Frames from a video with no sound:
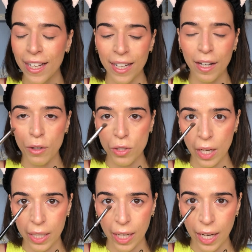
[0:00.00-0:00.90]
And I also
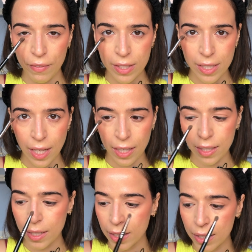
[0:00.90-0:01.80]
I haven't
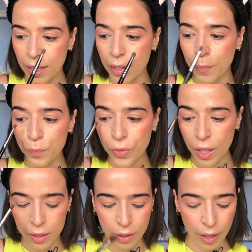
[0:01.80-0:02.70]
set the
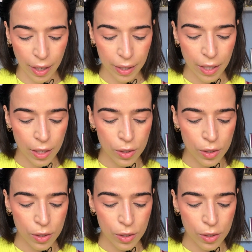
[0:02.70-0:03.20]
under eye,